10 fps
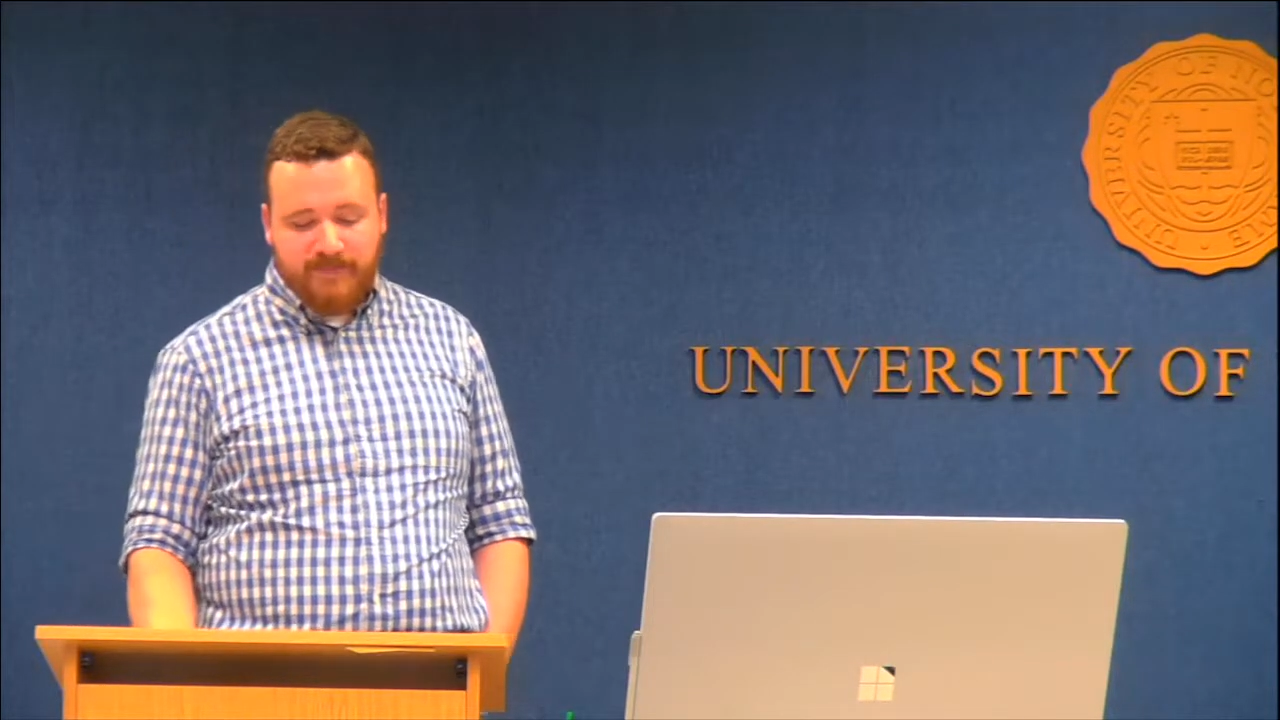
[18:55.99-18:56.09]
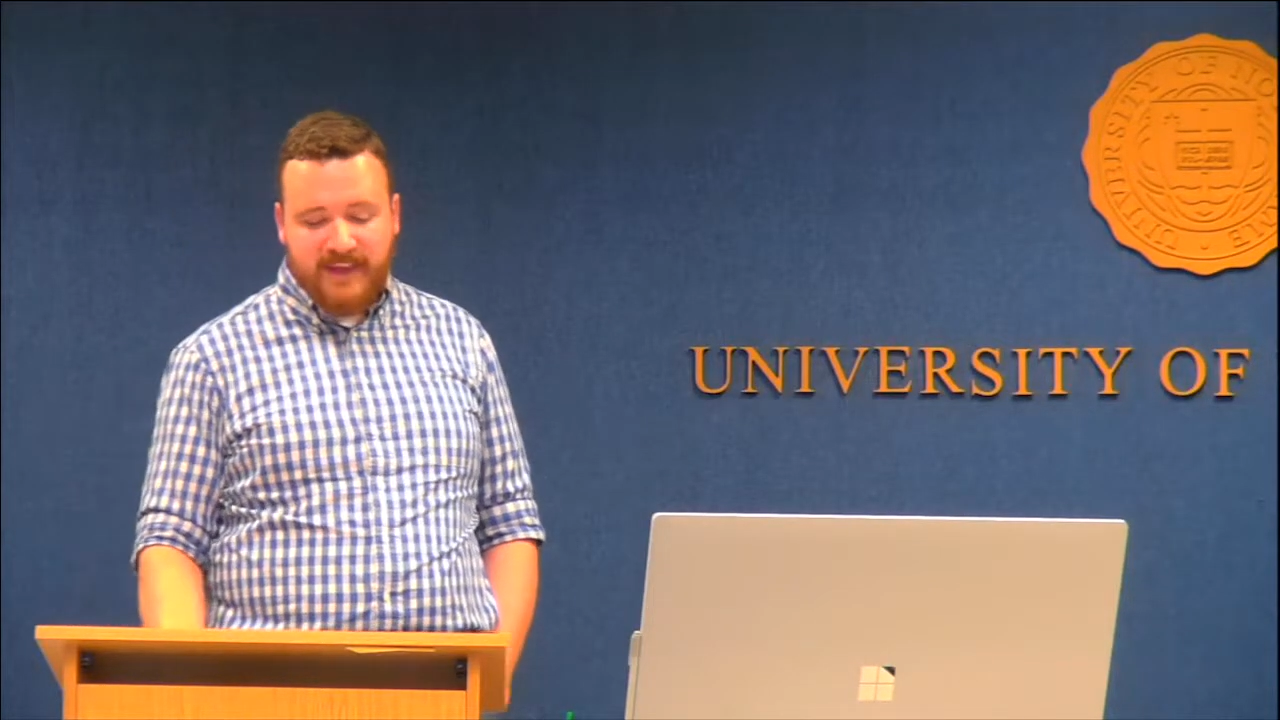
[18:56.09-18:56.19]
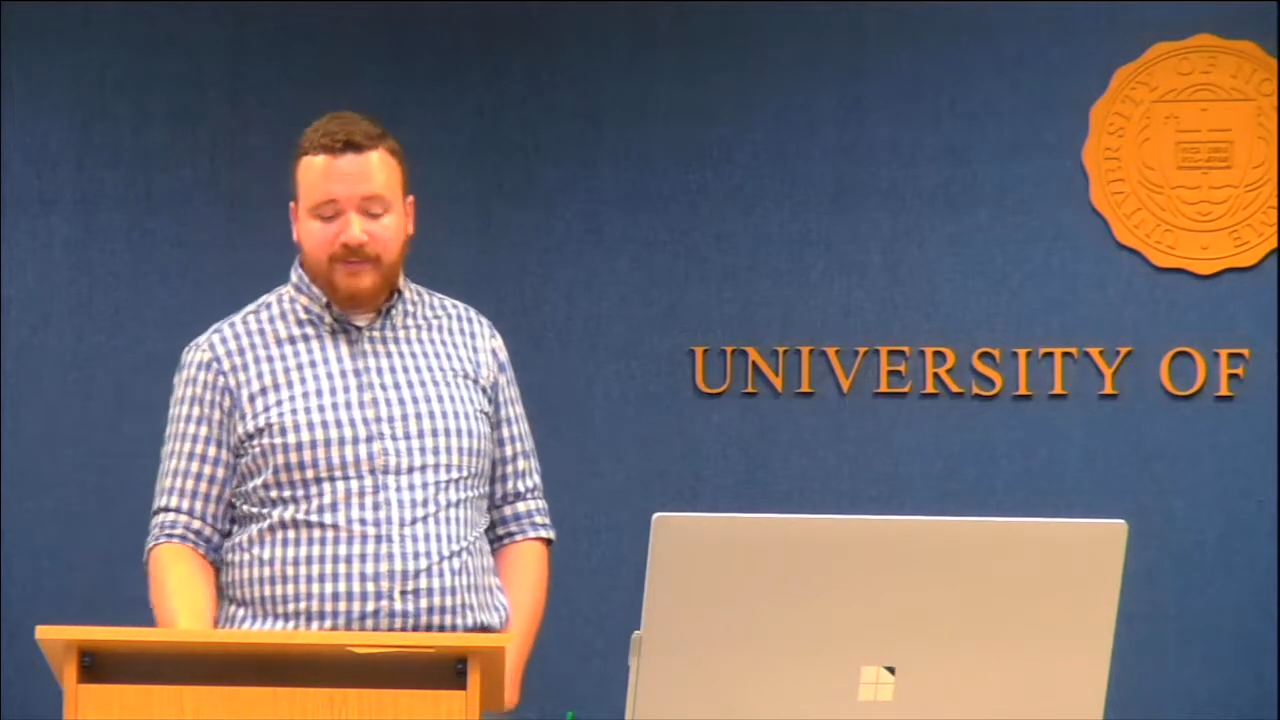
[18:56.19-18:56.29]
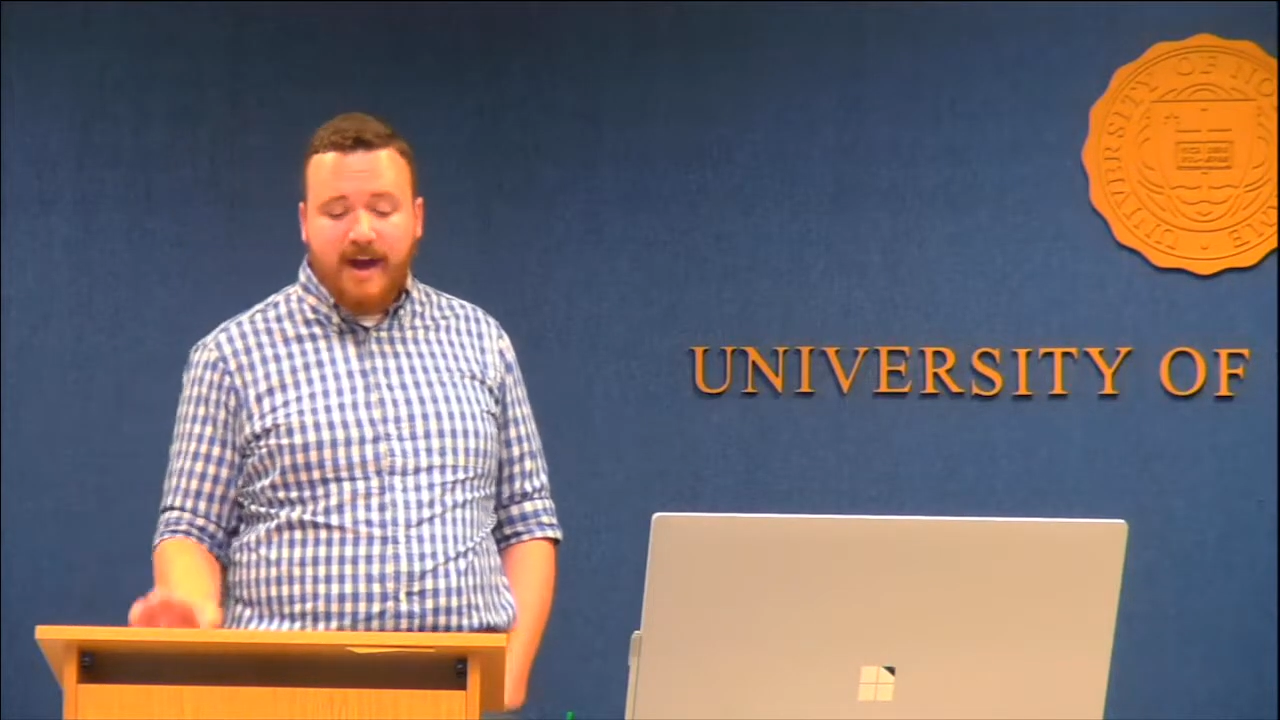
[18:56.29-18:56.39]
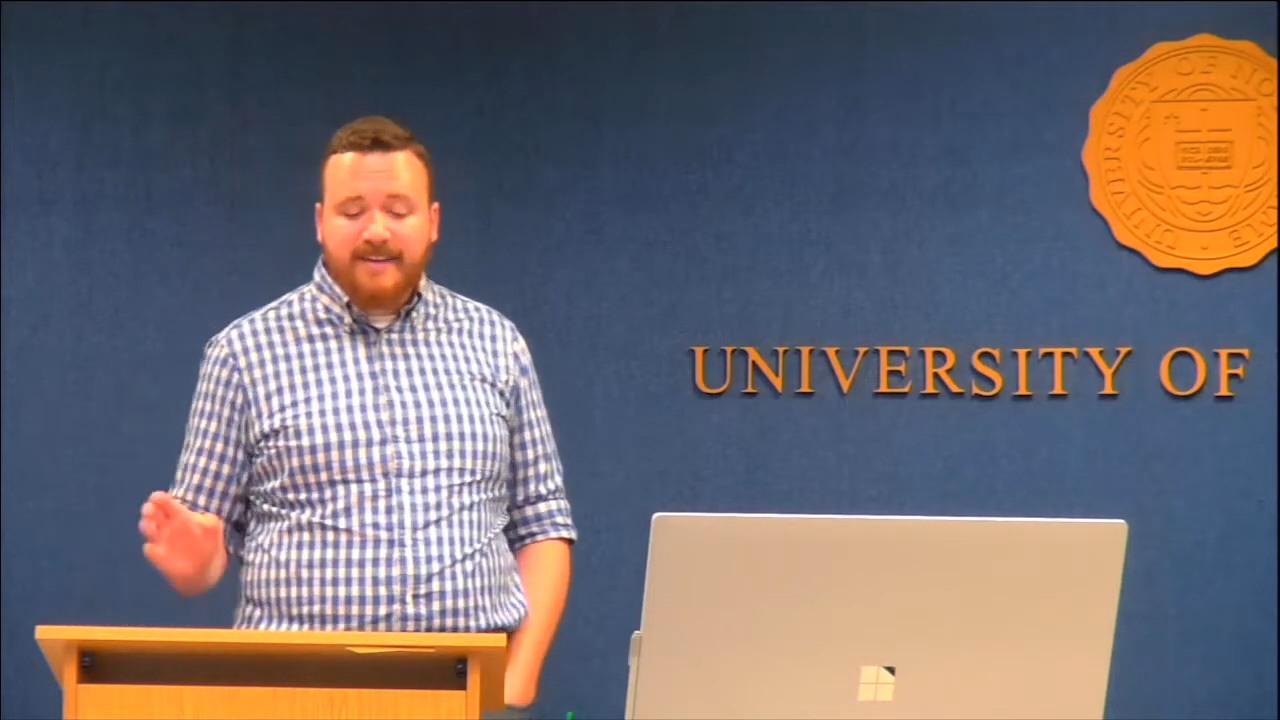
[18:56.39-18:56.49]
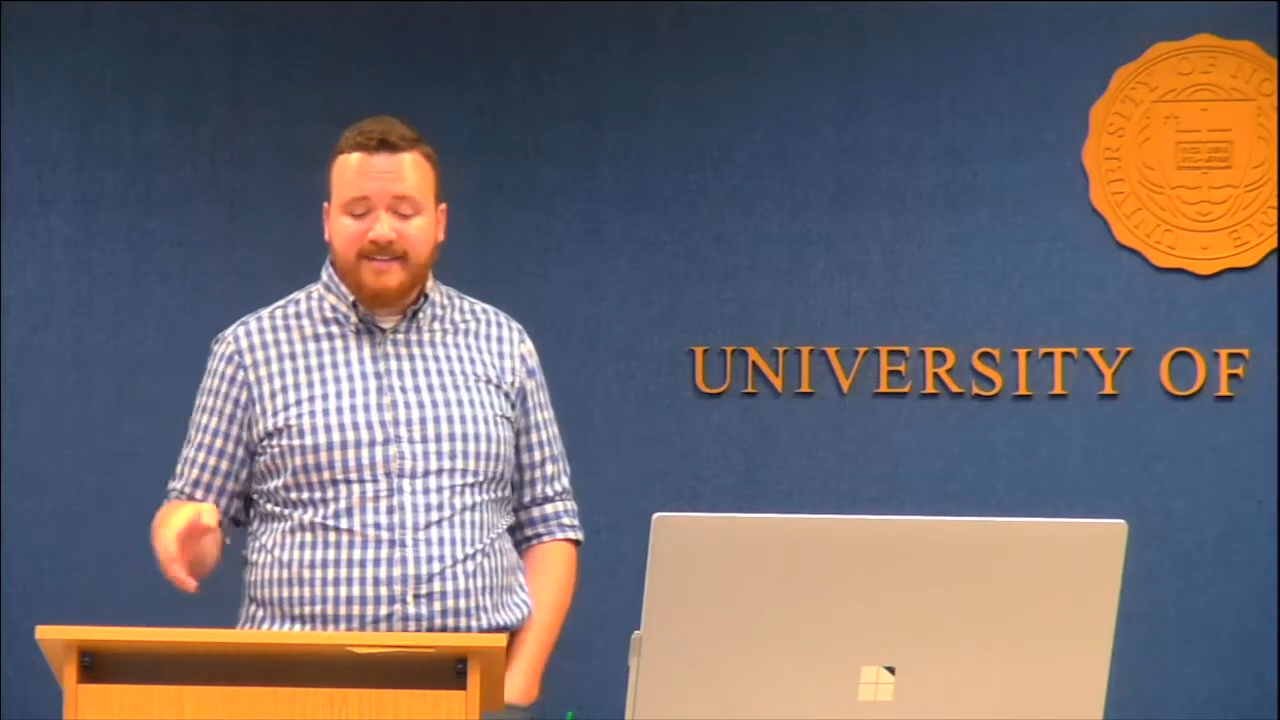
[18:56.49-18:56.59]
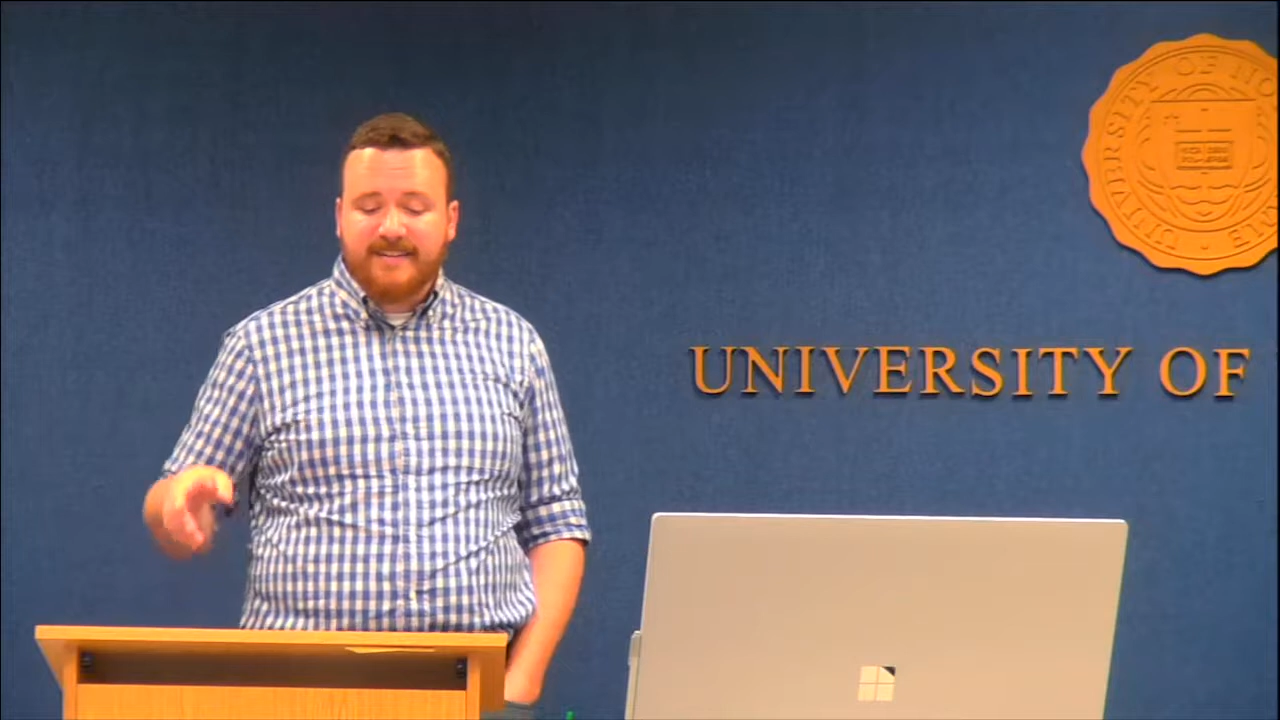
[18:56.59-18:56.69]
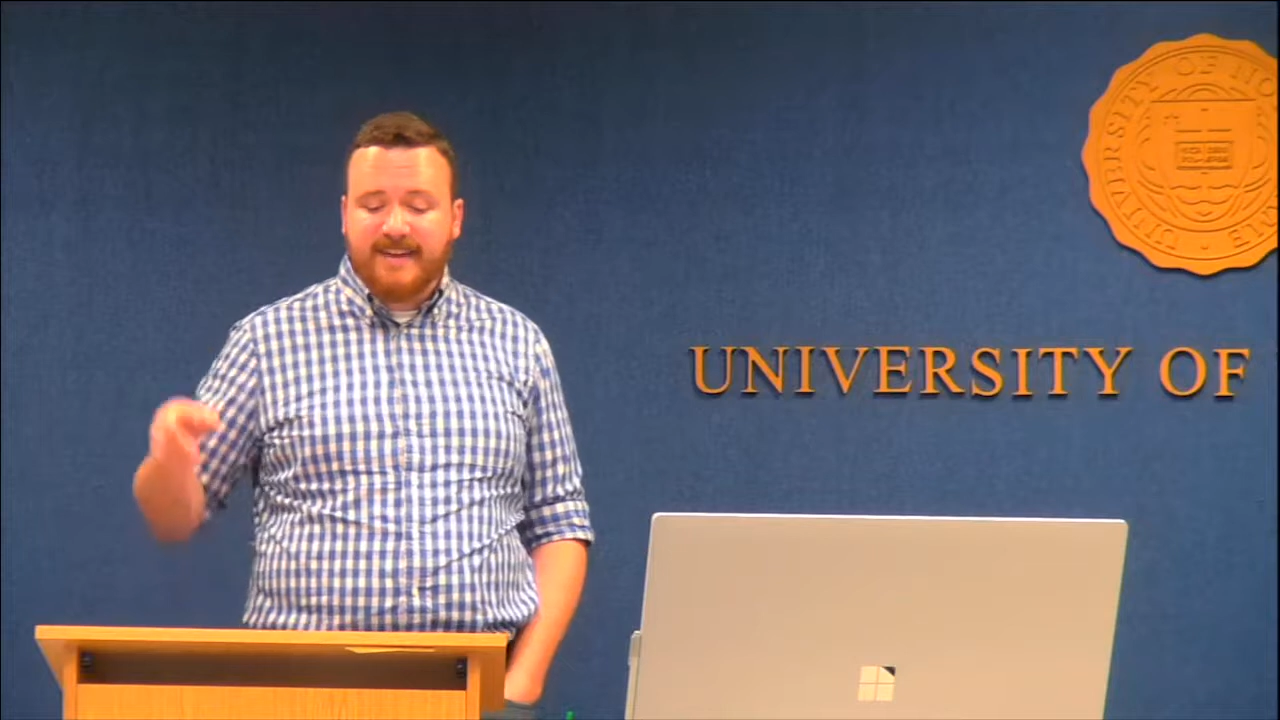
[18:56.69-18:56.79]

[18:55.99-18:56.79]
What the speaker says: If God exists